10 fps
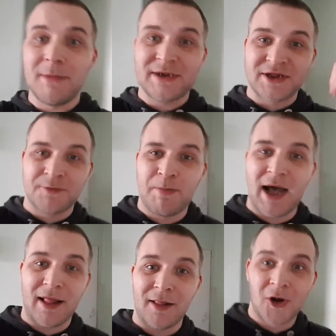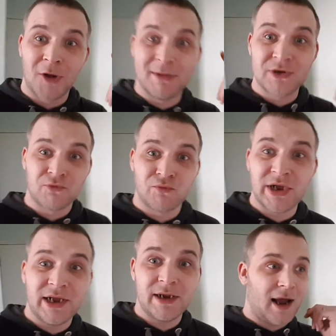me to spell, learned me to
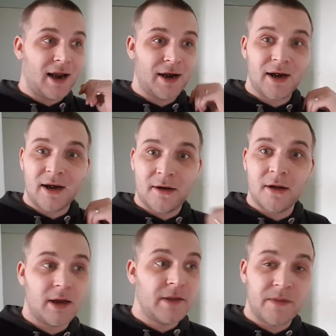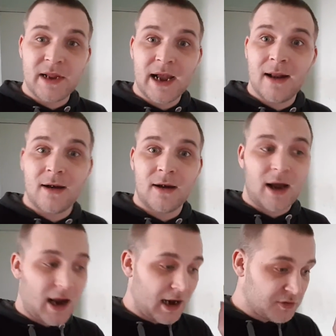read, and in the end,
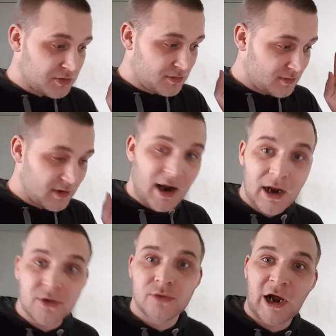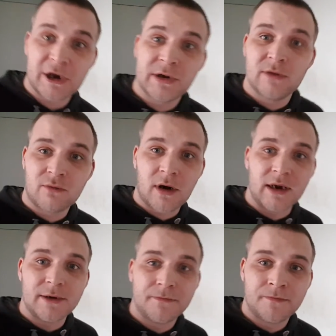I could actually
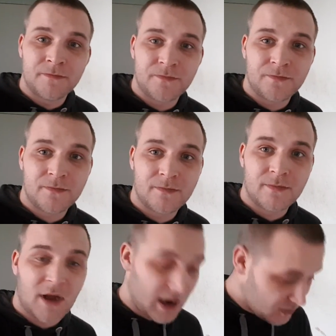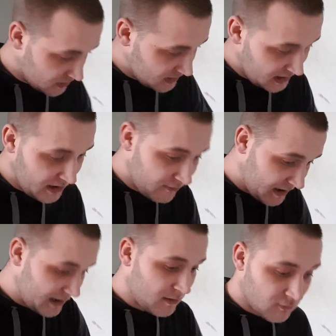write. I could
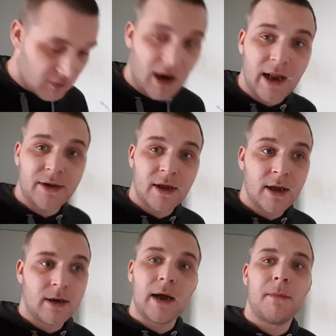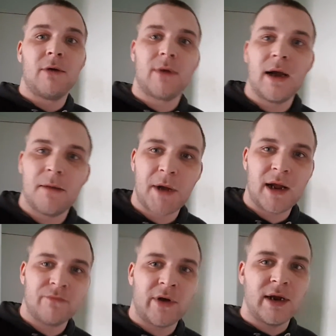literally write. Now my
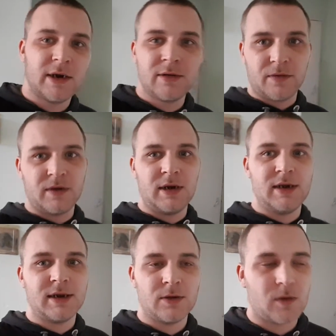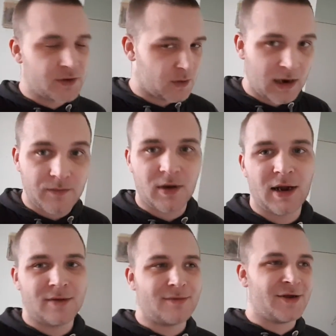handwriting is not the neatest
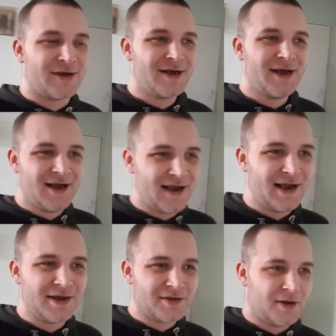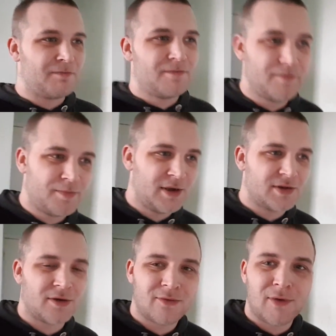whatsoever. It is a piece
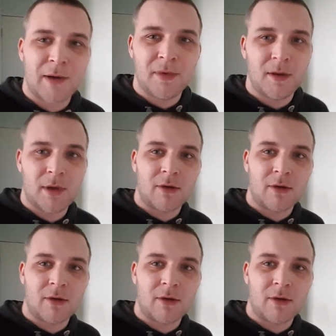of crap like my